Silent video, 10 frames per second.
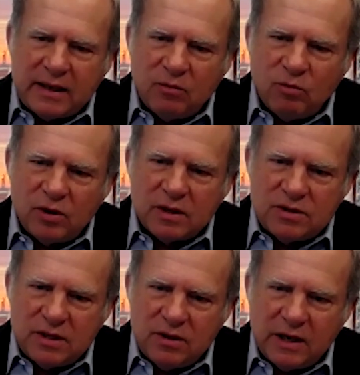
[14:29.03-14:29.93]
it will
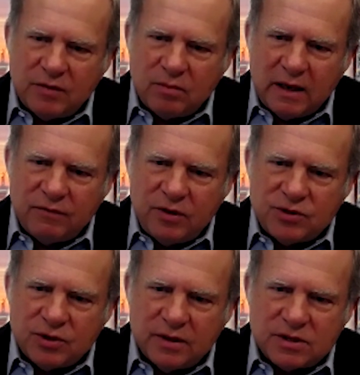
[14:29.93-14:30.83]
continue to have a bright
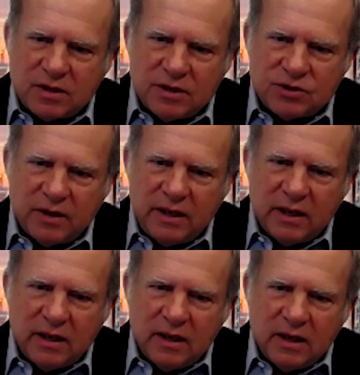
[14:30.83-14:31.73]
future in this country.
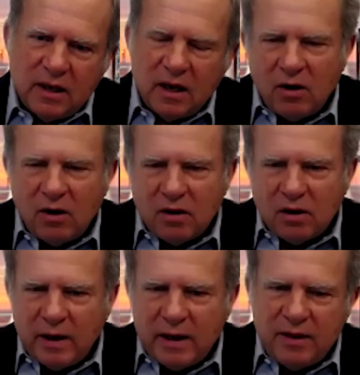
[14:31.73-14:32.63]

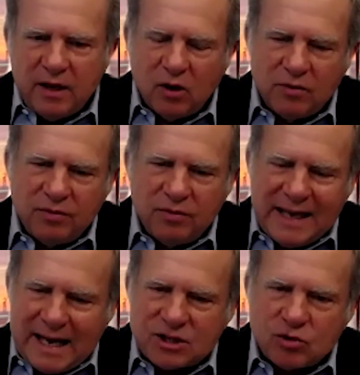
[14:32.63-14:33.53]
Already the
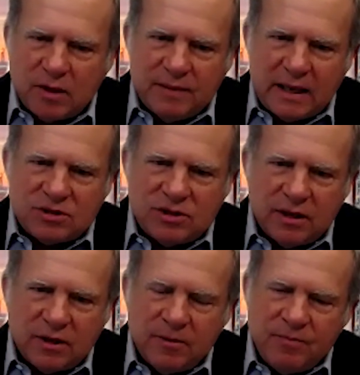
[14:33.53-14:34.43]
gas strip next
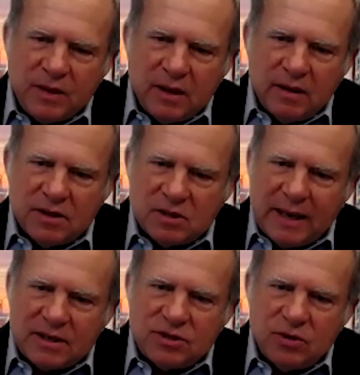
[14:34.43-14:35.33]
year is
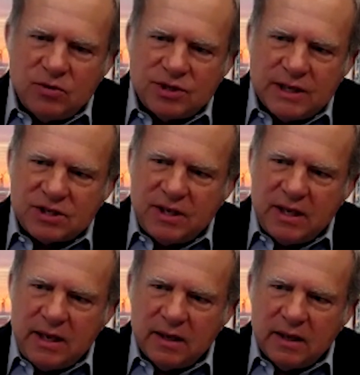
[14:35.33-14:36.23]
about
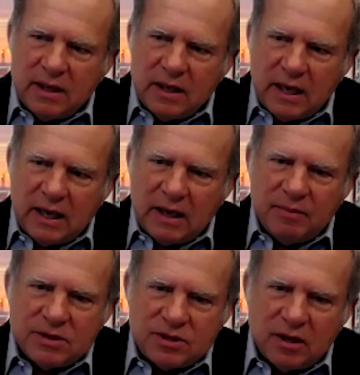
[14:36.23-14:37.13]
260.
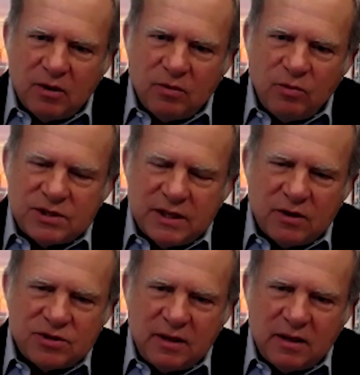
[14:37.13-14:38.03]
And so what's
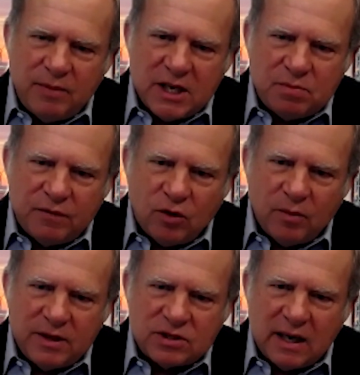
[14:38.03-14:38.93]
interesting, the best
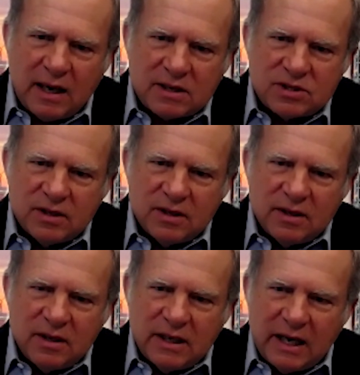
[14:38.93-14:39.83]
performing stocks
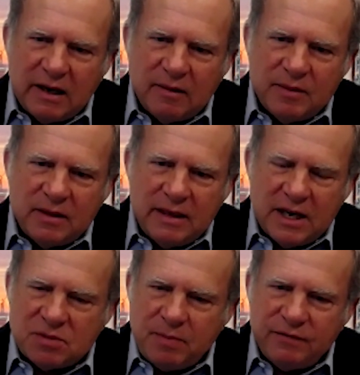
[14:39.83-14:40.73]
in the
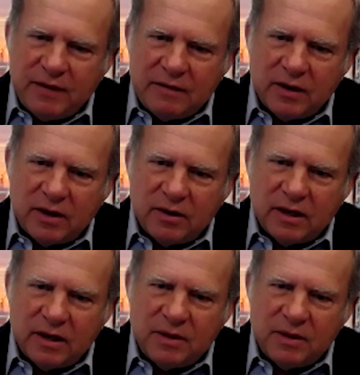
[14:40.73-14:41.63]
S&P 500
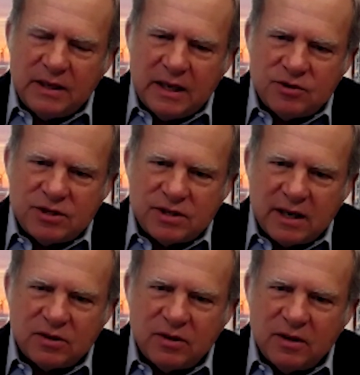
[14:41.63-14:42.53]
in the energy
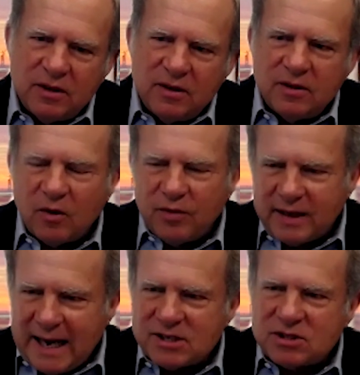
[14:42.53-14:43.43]
sector are the
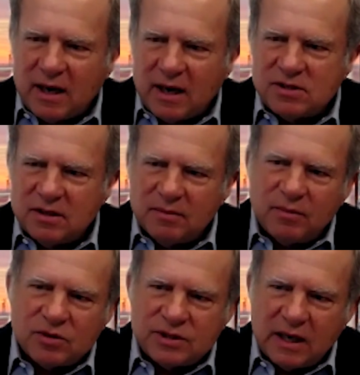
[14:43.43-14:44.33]
gas stocks in the
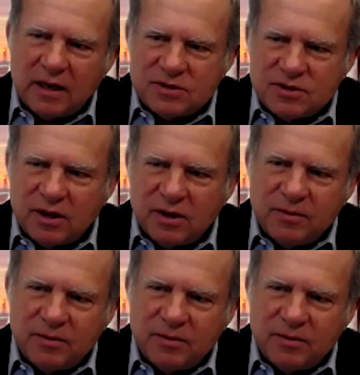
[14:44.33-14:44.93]
Marcellus. So,